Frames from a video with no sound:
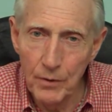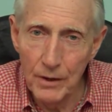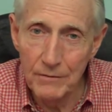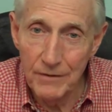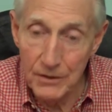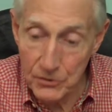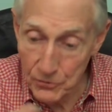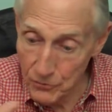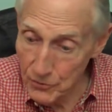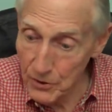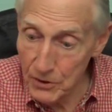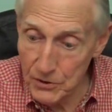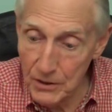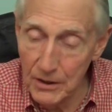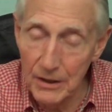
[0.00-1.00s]
vessels,
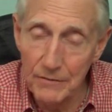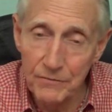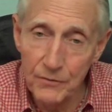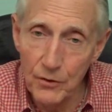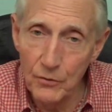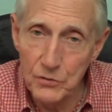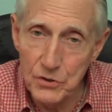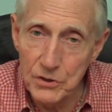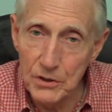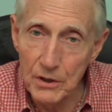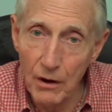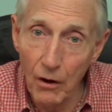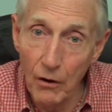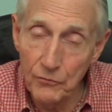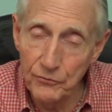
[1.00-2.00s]
because the lymph nodes
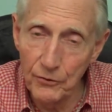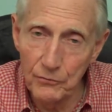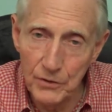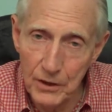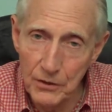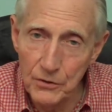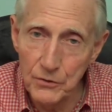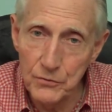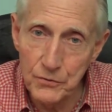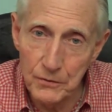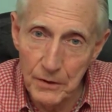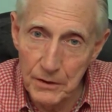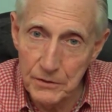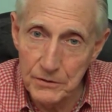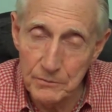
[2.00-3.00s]
also need
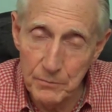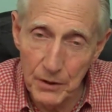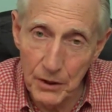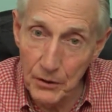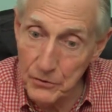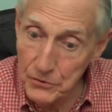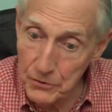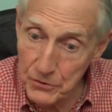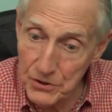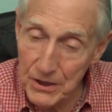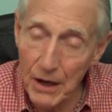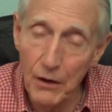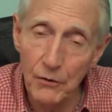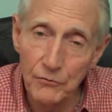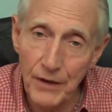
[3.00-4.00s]
nutrients because they're
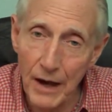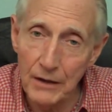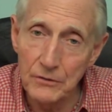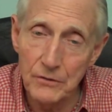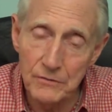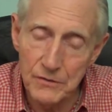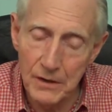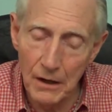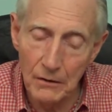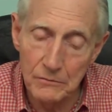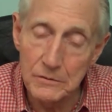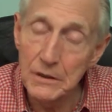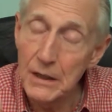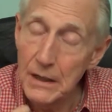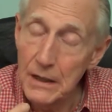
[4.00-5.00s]
cells, active cells,